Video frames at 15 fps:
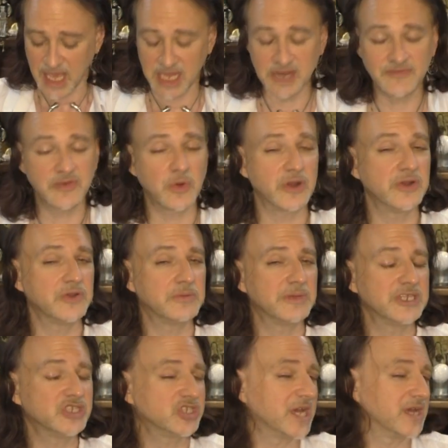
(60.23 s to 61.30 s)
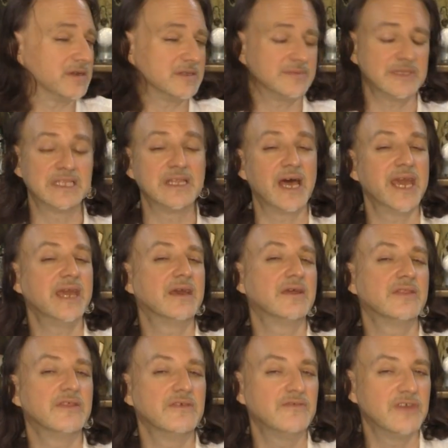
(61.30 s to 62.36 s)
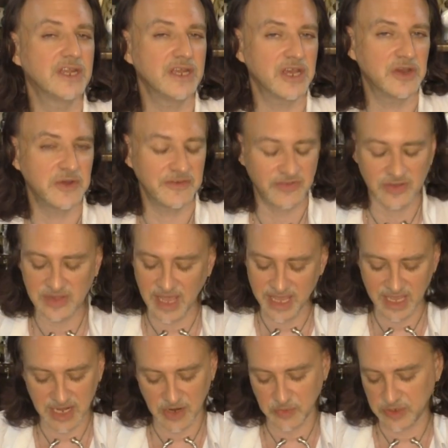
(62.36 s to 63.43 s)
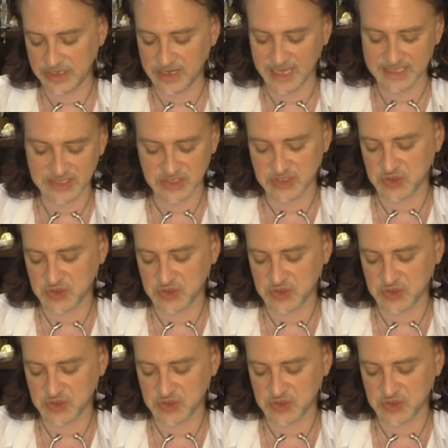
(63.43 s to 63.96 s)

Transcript: And if you are new to my channel, like the video if you like it. I wouldn't ask a